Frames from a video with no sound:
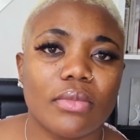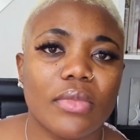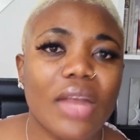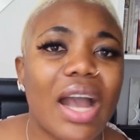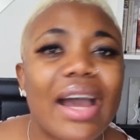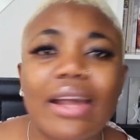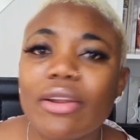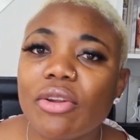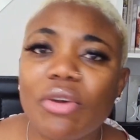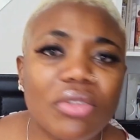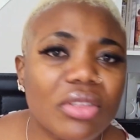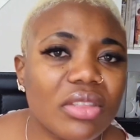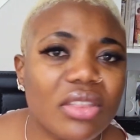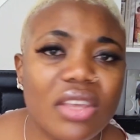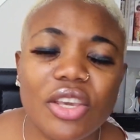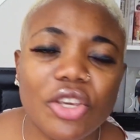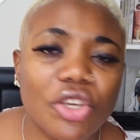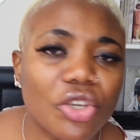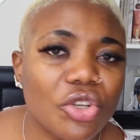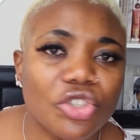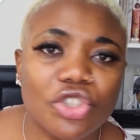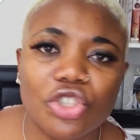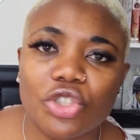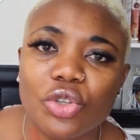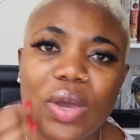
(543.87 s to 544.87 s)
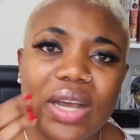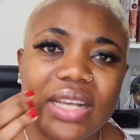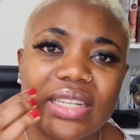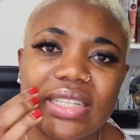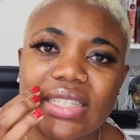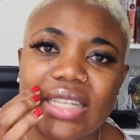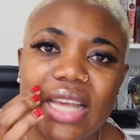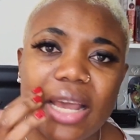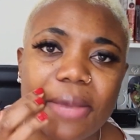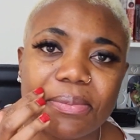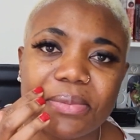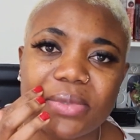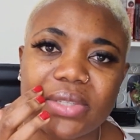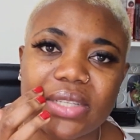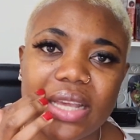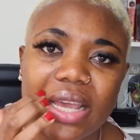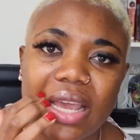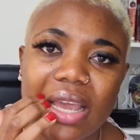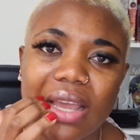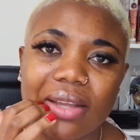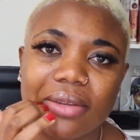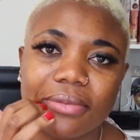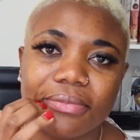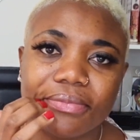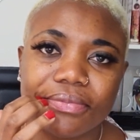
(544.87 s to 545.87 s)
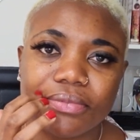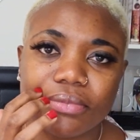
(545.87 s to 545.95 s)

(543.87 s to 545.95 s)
I don't think you should accept it.